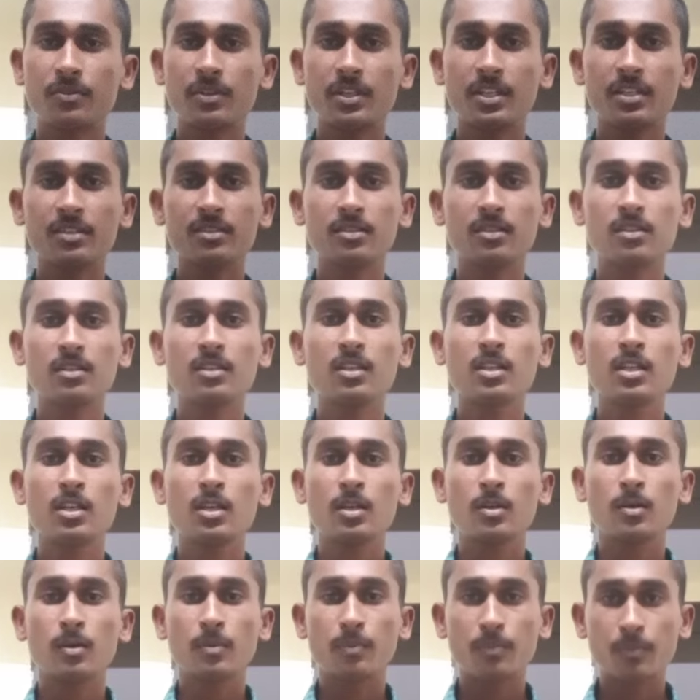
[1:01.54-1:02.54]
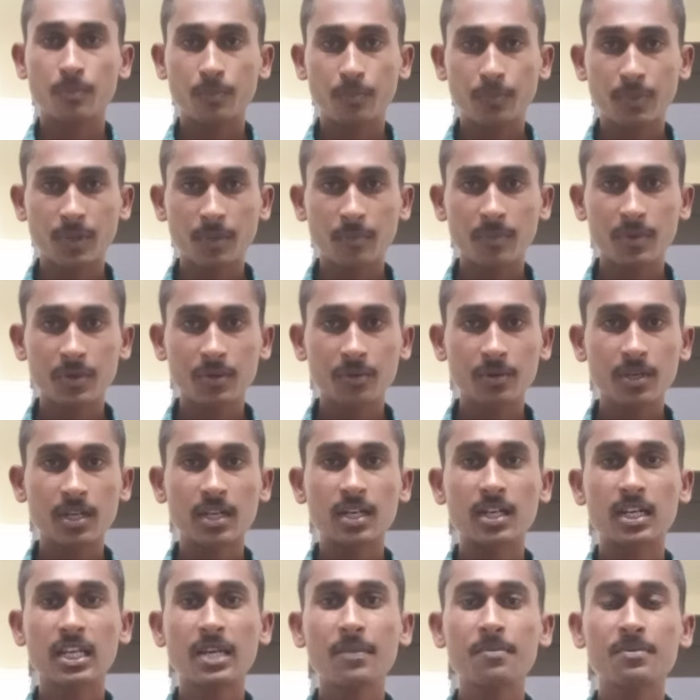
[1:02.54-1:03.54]
is primitive
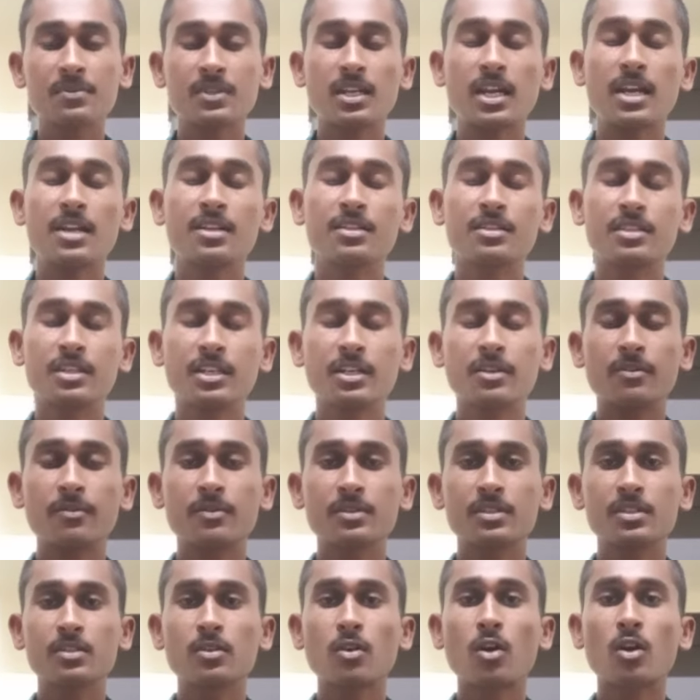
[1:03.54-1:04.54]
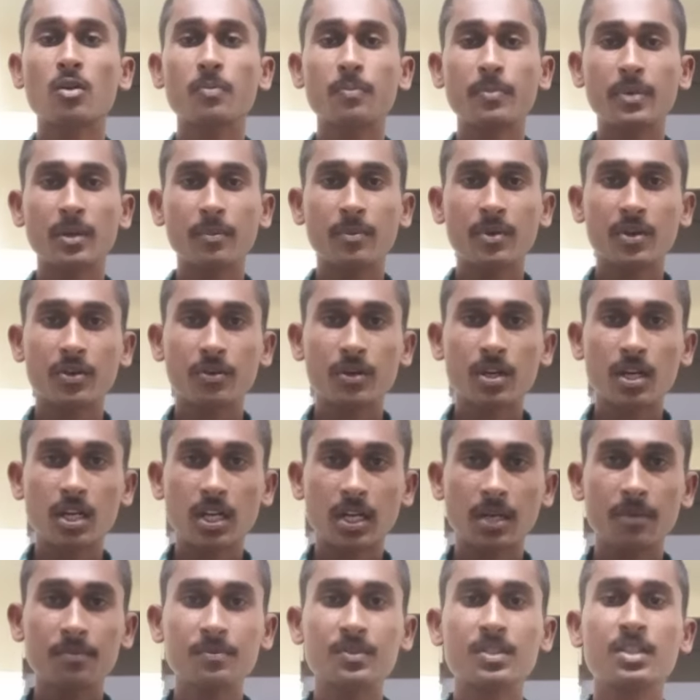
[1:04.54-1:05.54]
data types, and second one is non-primitive data
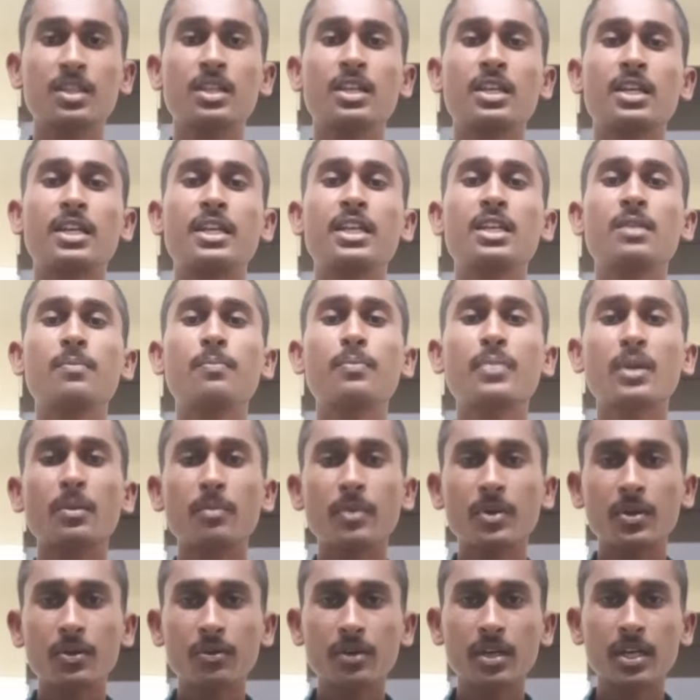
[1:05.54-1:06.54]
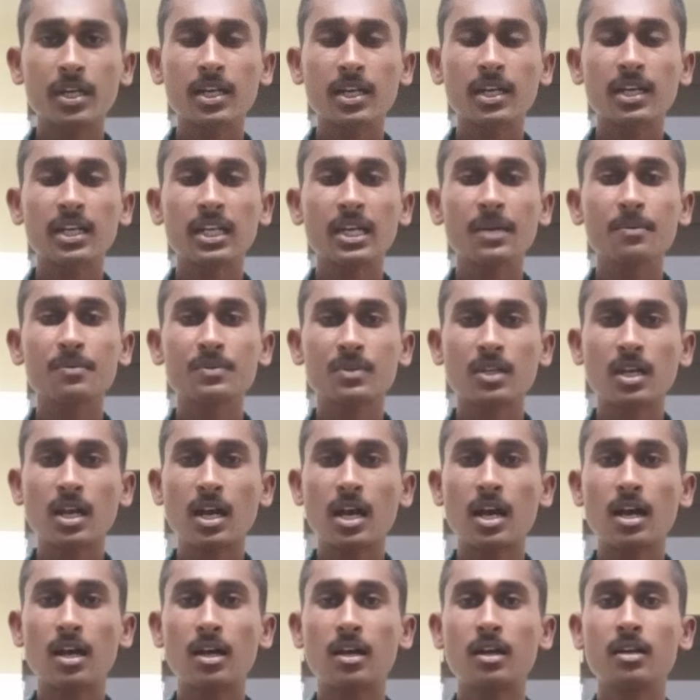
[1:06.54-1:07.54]
types. In primitive data types,
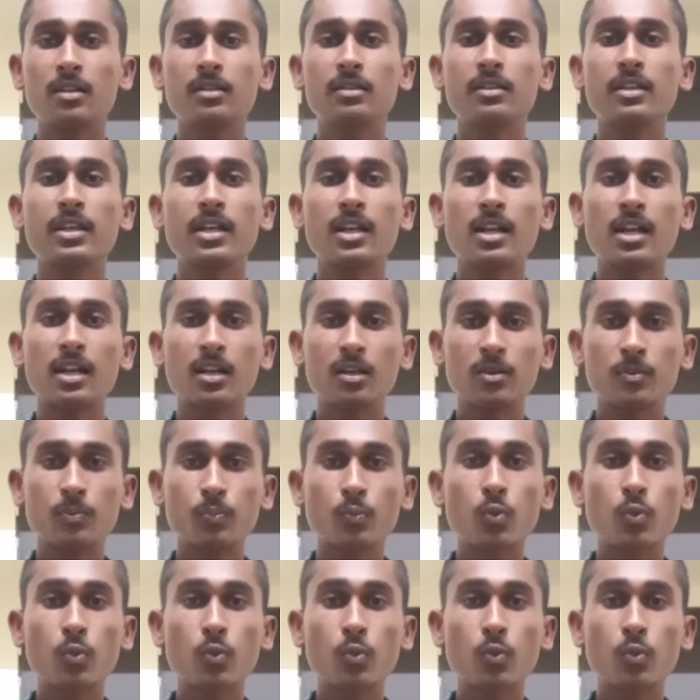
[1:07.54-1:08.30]
there are